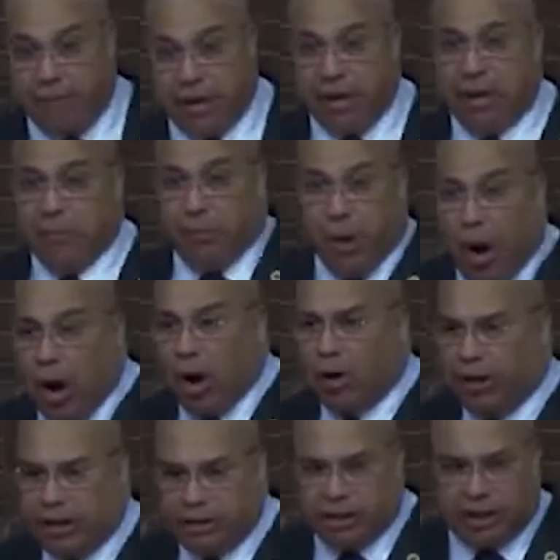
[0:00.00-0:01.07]
mean,
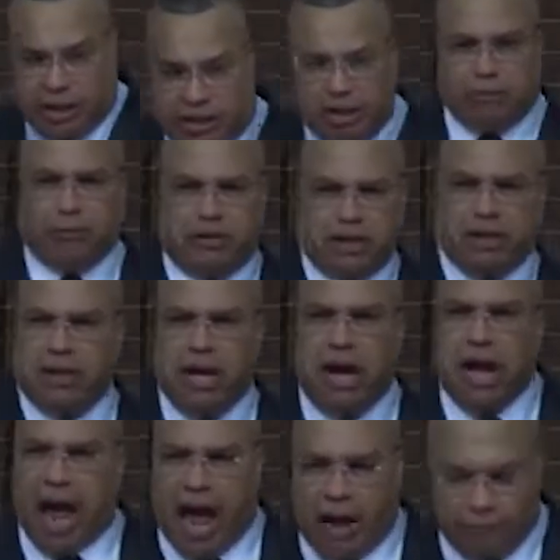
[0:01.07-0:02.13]
Paul is shifting
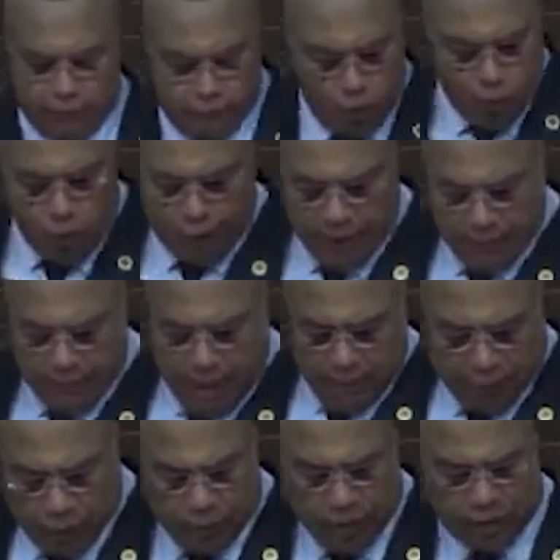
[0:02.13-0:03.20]
and
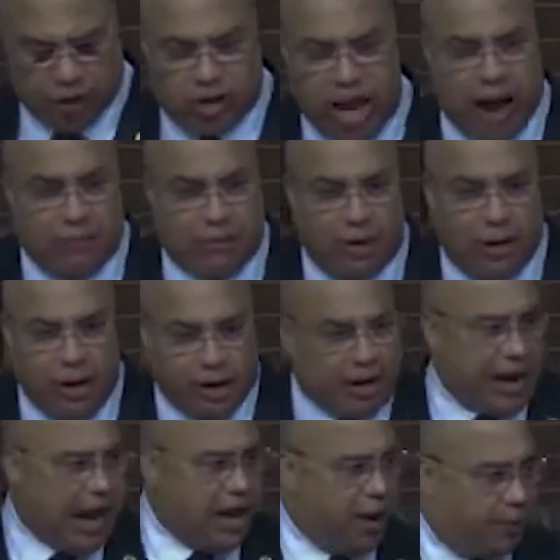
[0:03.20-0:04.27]
moving through this chapter.
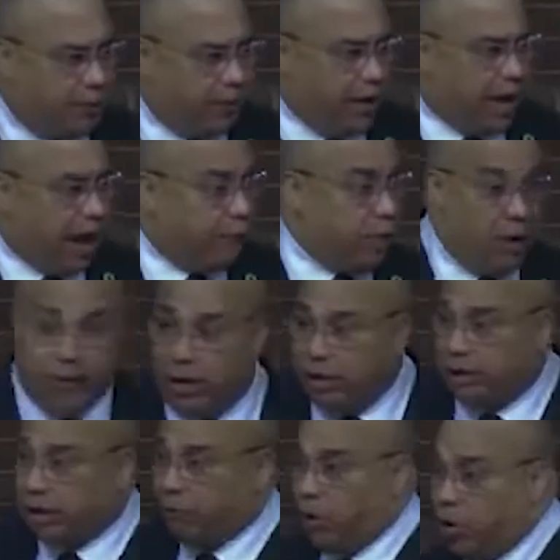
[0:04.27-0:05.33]
Can I help you? Have you ever
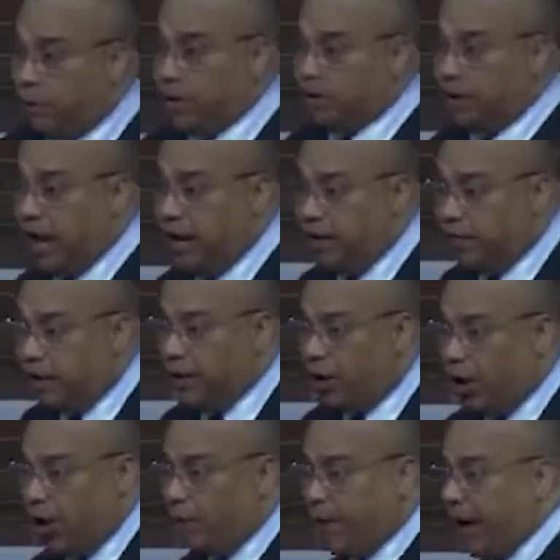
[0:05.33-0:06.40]
looked at Romans 8
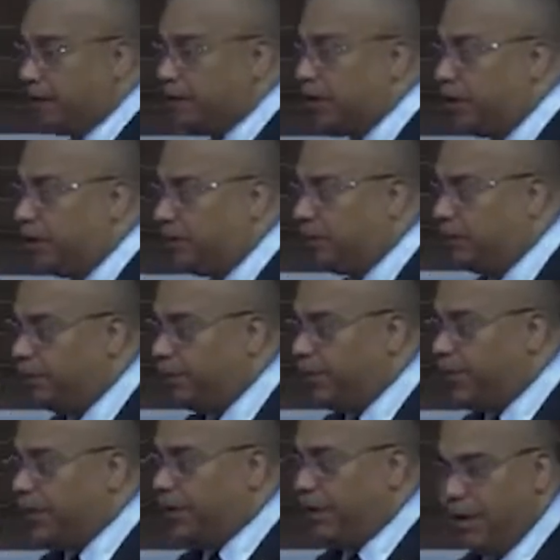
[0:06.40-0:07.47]
all by itself?
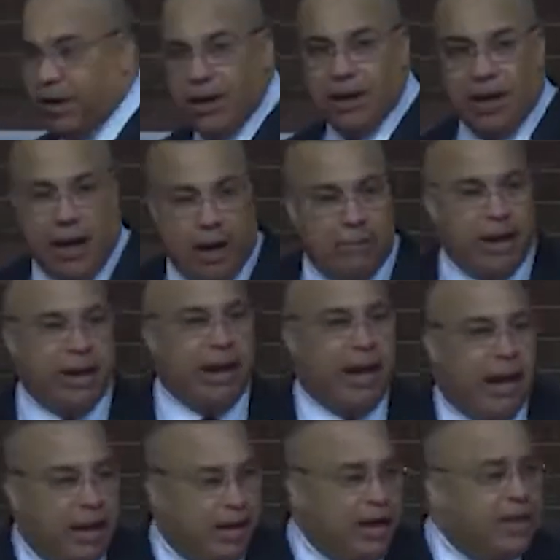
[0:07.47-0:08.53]
I
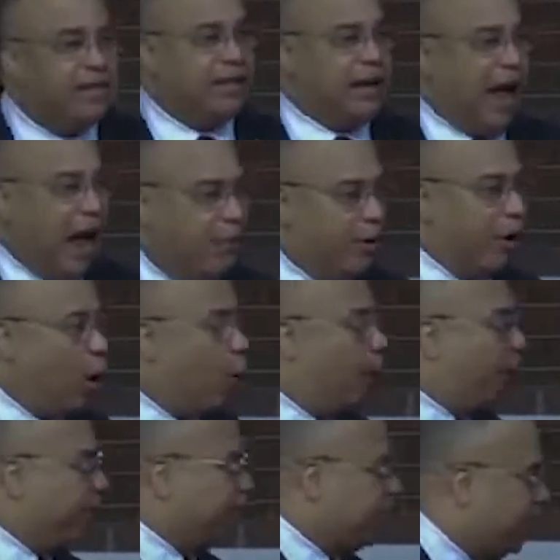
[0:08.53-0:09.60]
mean, listen how it
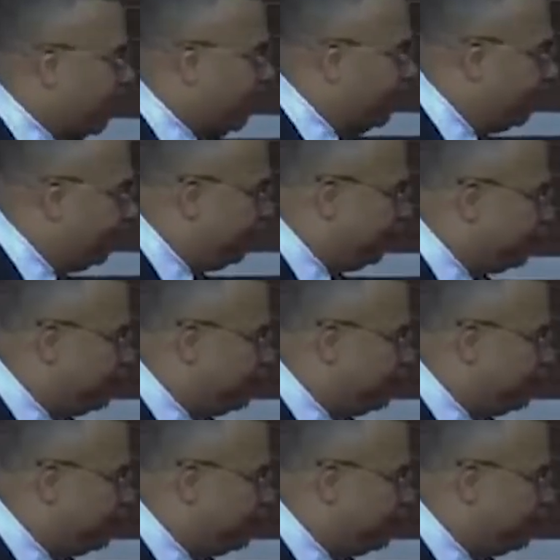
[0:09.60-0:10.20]
opens up.